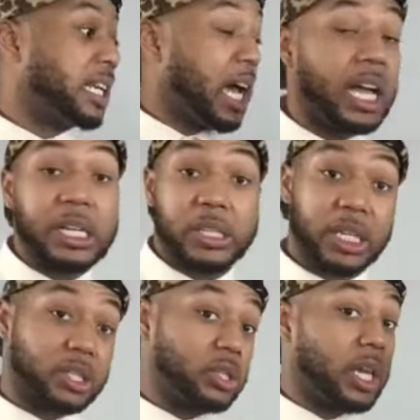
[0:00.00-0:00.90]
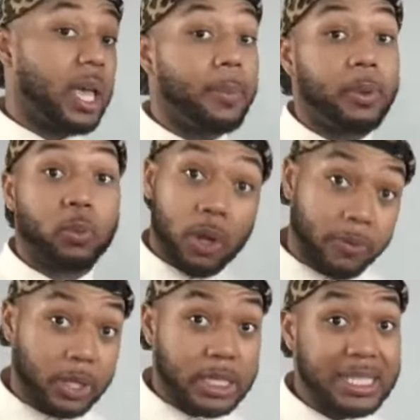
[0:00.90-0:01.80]
and higher texture type and
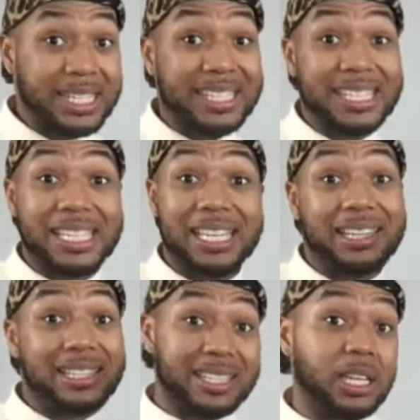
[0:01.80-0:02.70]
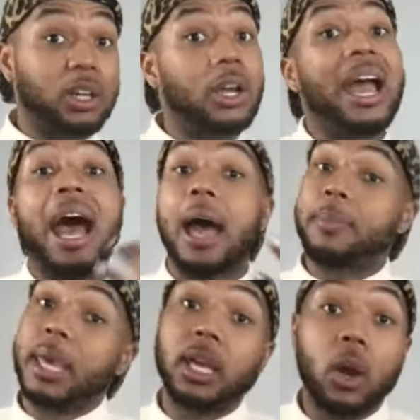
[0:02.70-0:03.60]
rougher consistency in the center, I
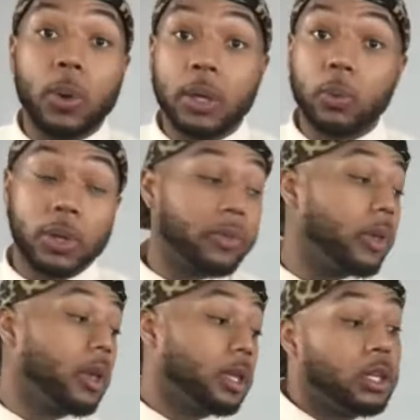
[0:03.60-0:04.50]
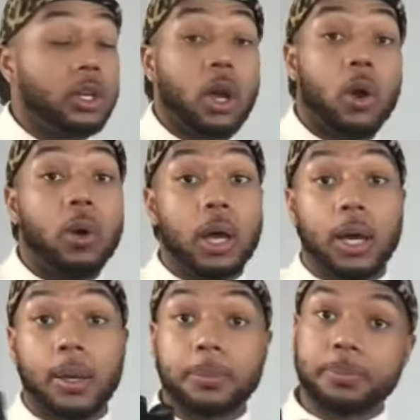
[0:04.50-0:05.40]
may go in with, you know,
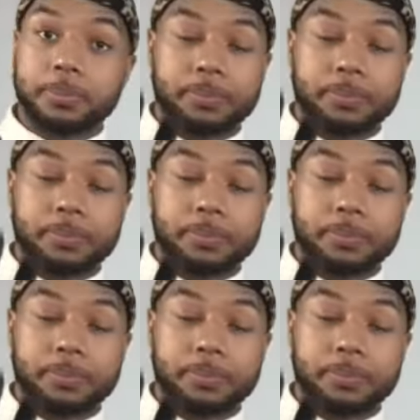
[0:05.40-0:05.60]
um,